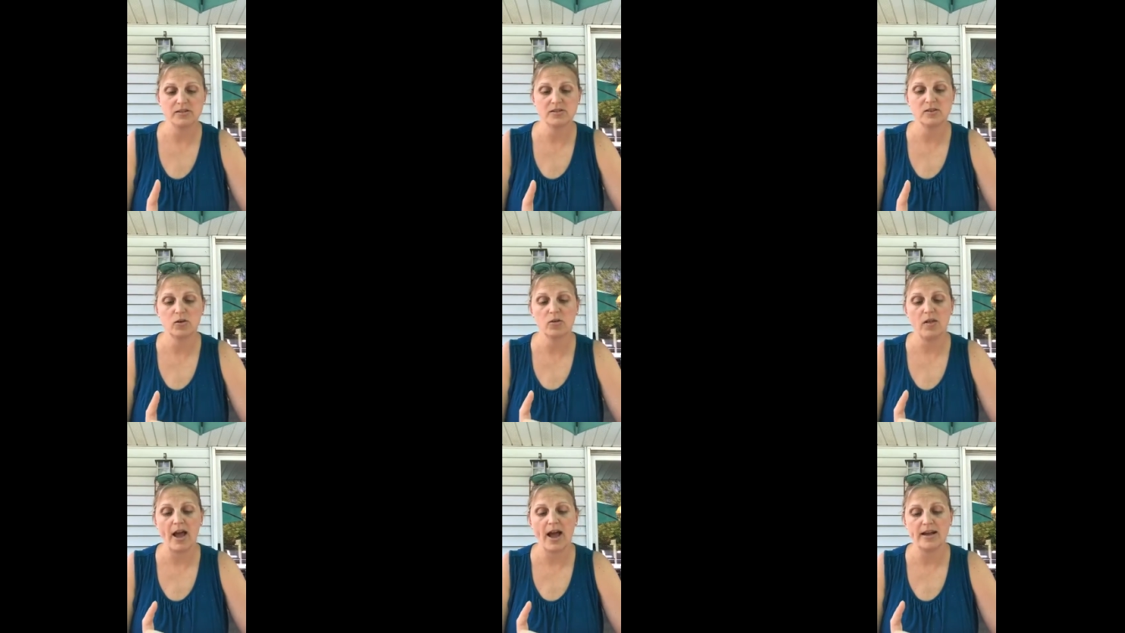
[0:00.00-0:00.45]

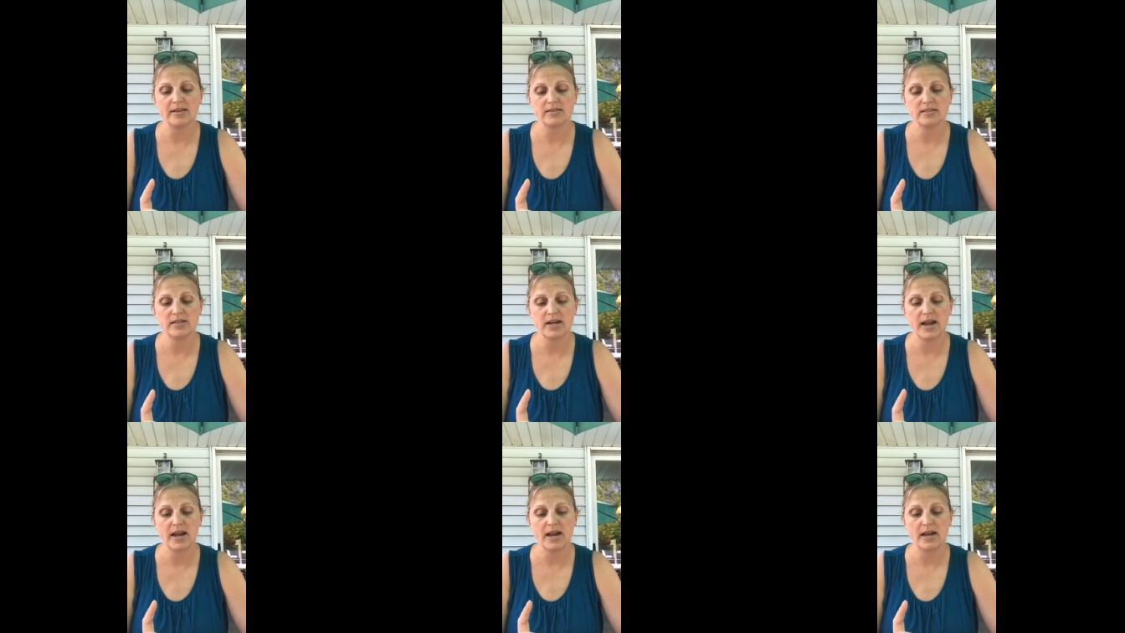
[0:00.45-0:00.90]
So last
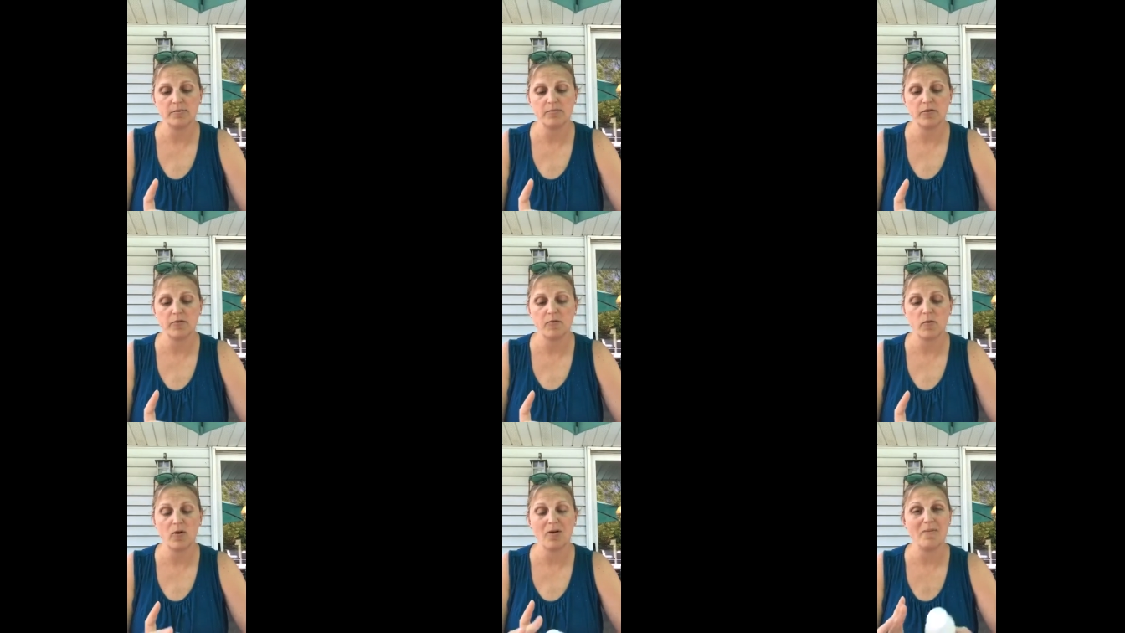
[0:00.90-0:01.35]
night
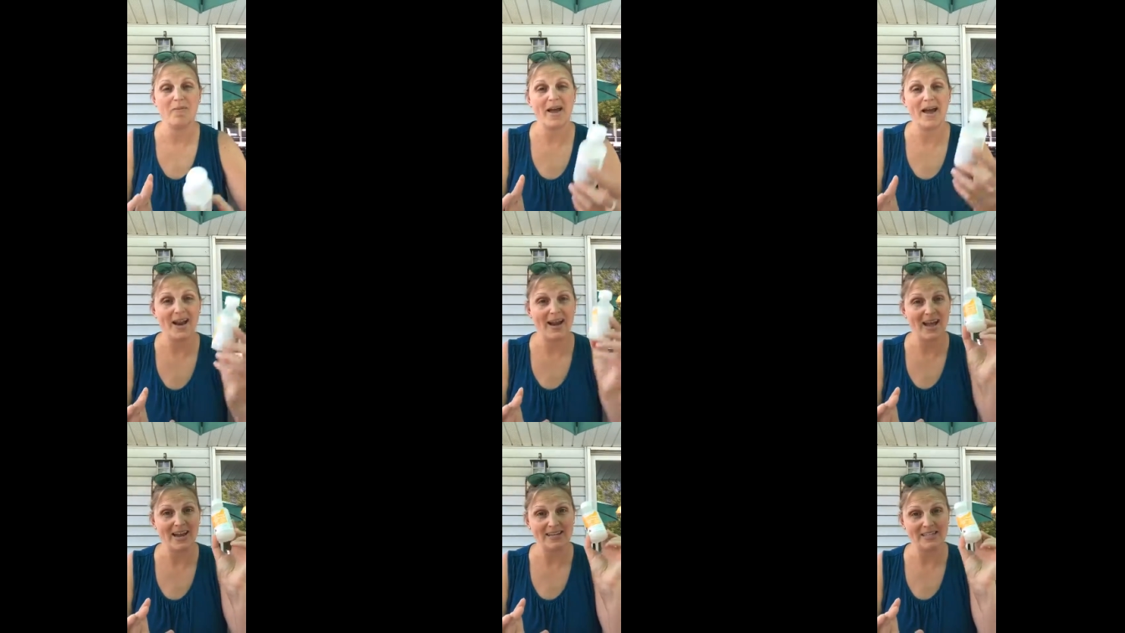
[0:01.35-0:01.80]
before
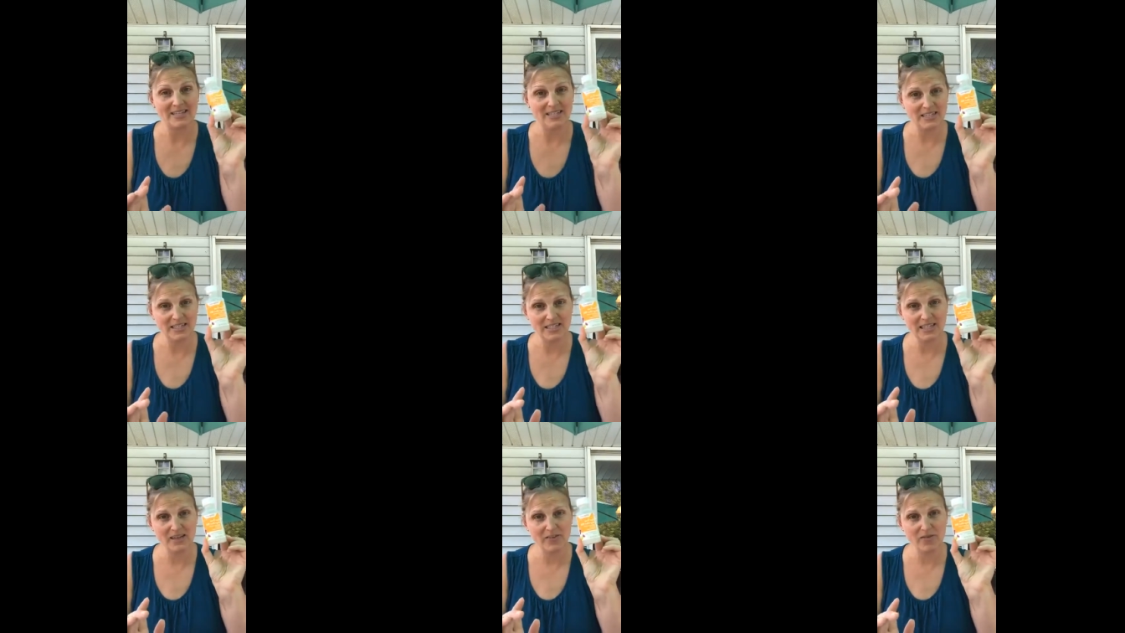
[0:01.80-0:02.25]
bed, I
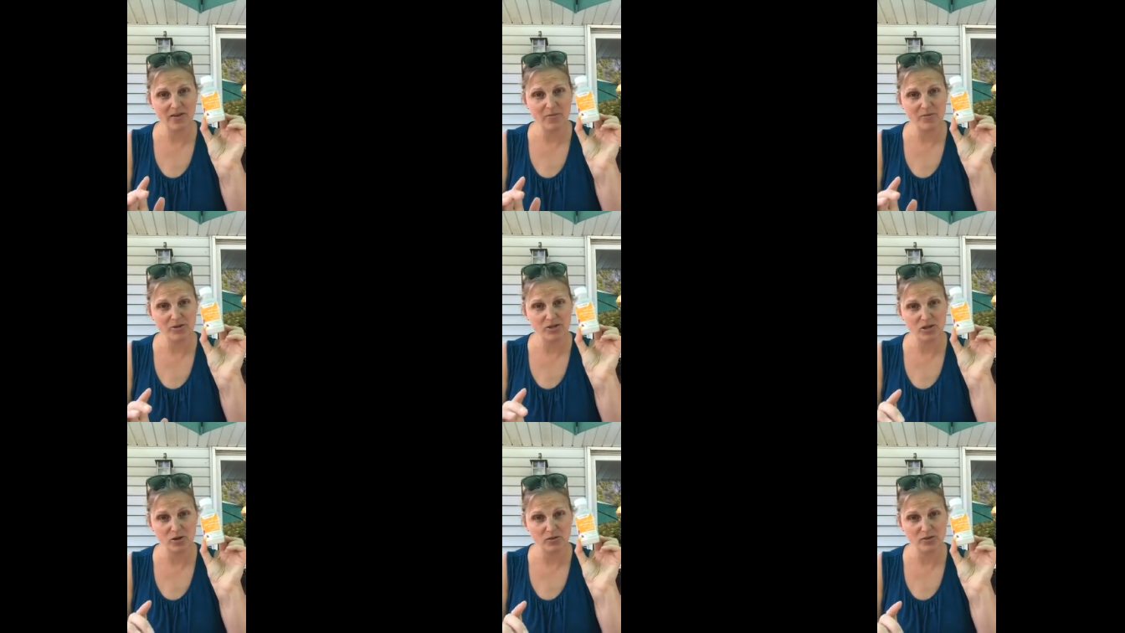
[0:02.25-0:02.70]
did give
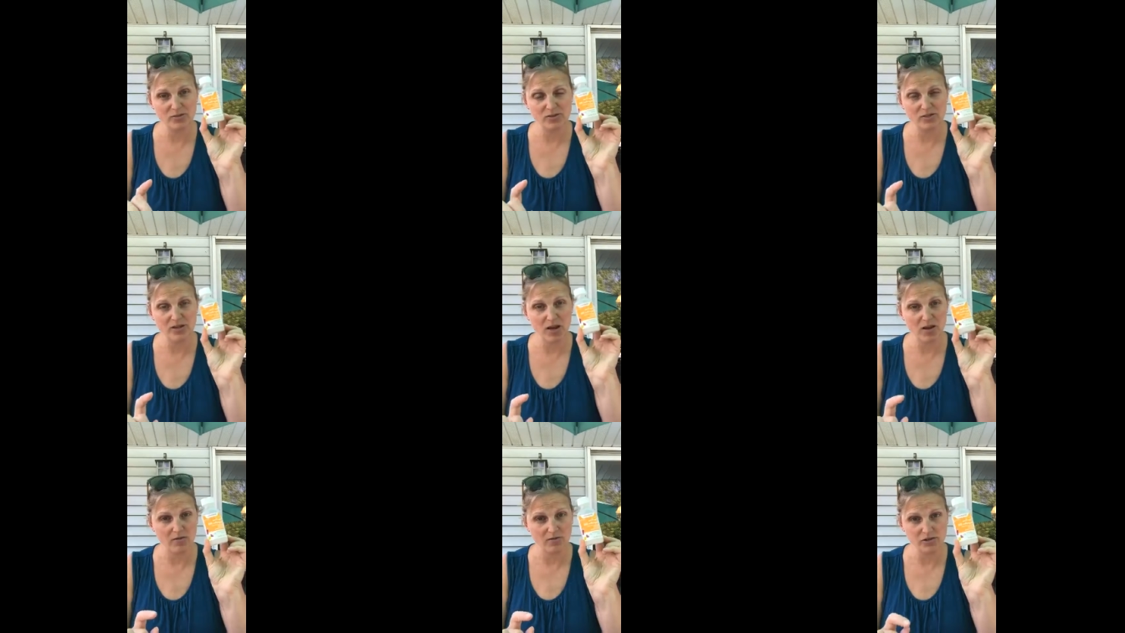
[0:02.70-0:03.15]
him a dose
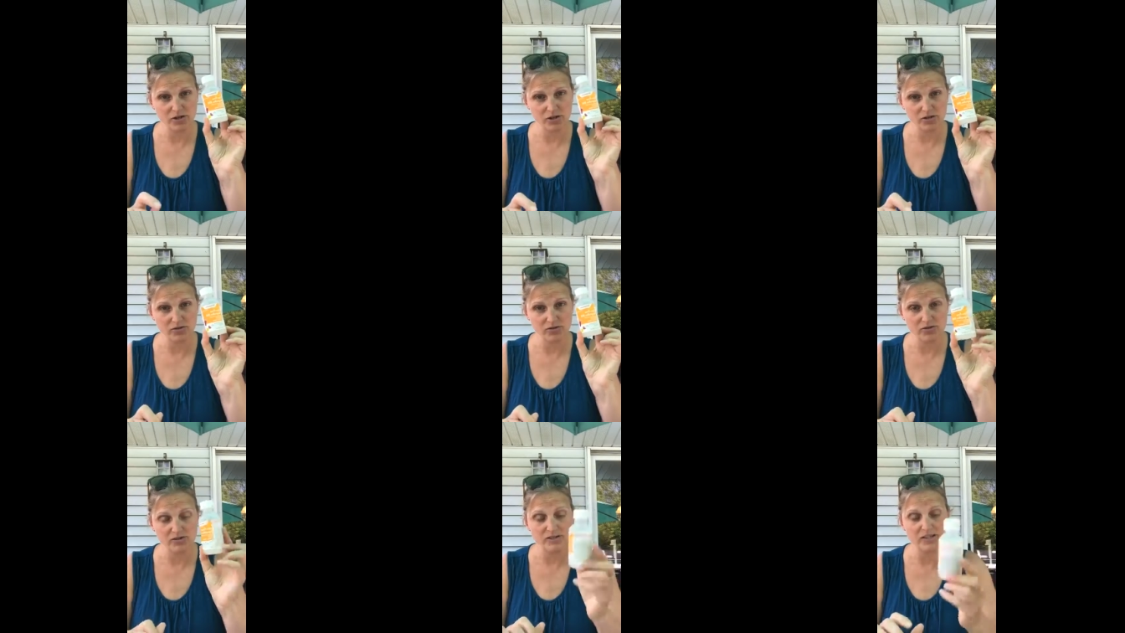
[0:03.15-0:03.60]
of
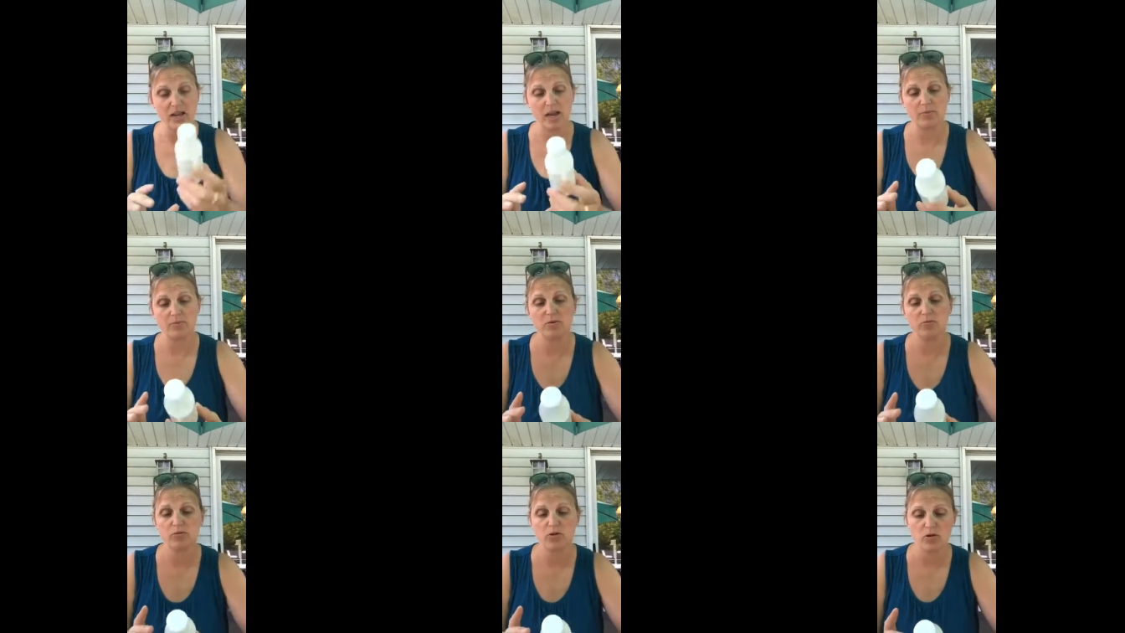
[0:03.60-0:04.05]
children's
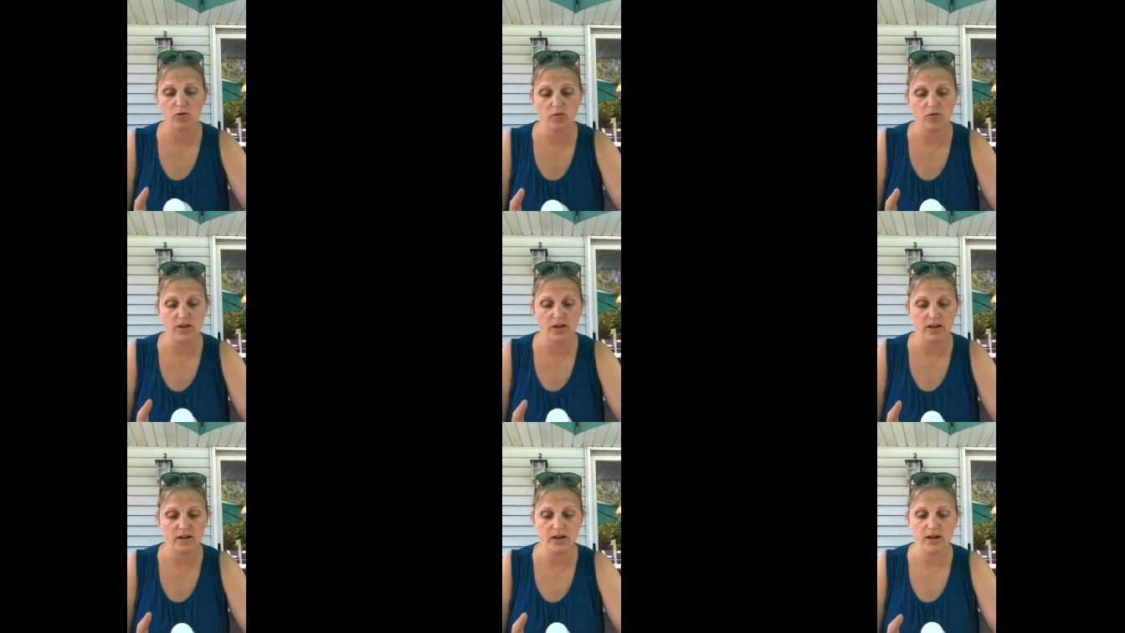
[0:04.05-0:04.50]

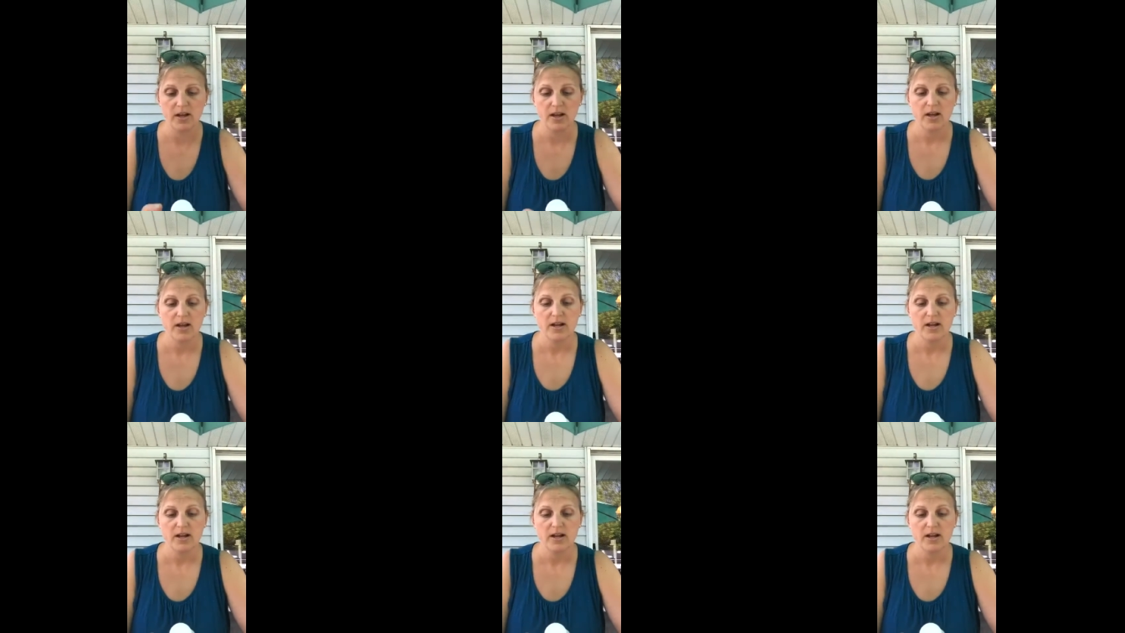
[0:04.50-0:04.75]
ibuprofen,